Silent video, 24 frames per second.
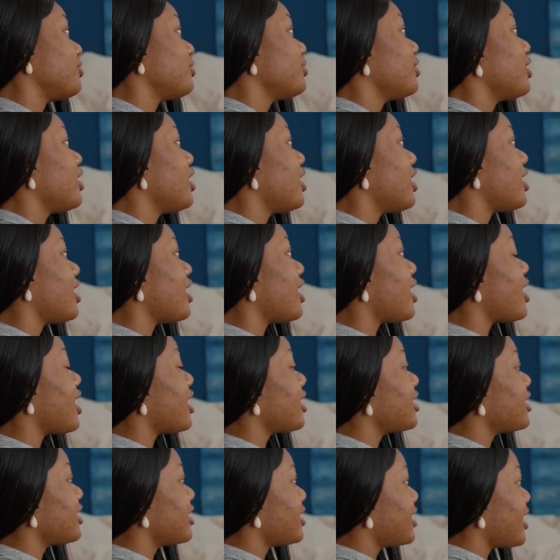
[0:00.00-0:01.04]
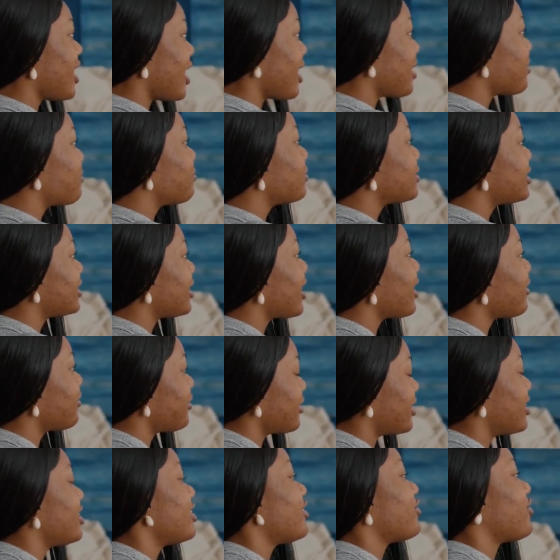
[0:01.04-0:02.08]
location. And
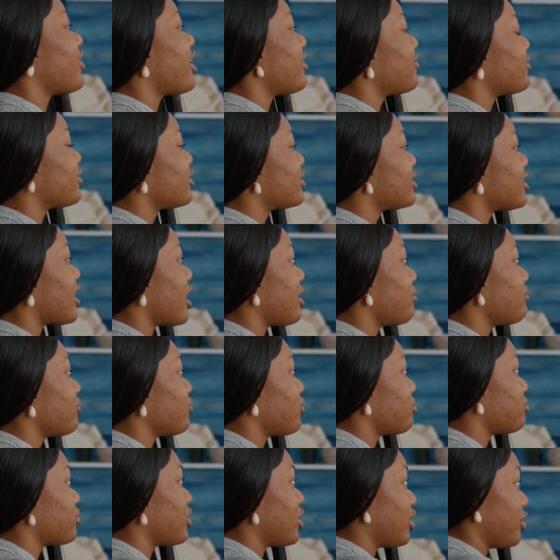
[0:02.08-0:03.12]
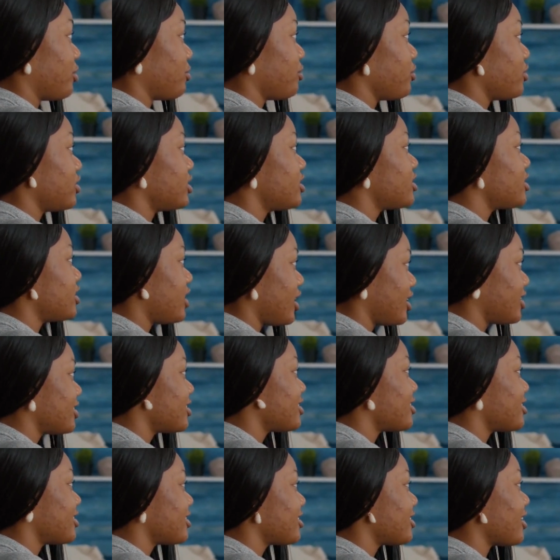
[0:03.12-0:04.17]
with that physical location that we were
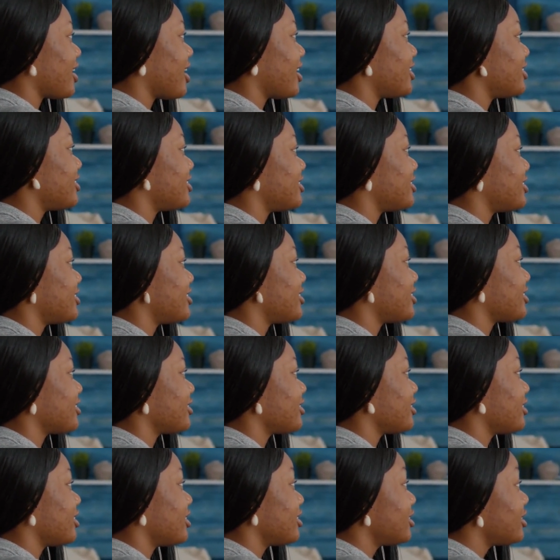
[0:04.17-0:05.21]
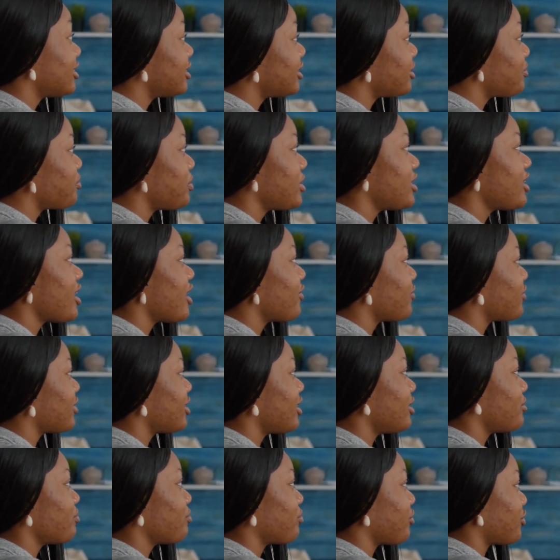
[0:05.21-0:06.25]
working through, it was very clear
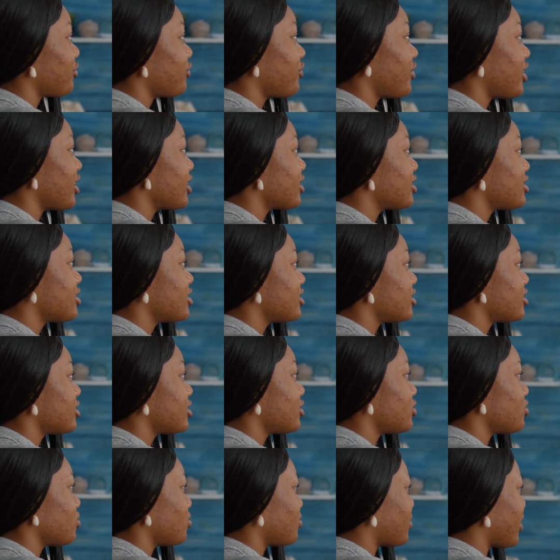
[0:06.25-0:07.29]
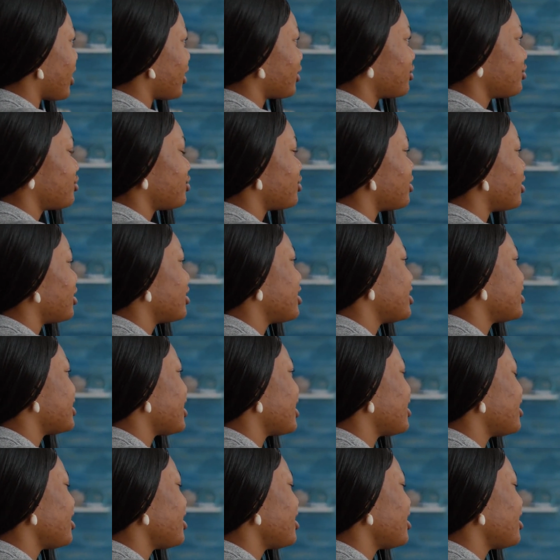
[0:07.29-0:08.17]
that at least in the first five years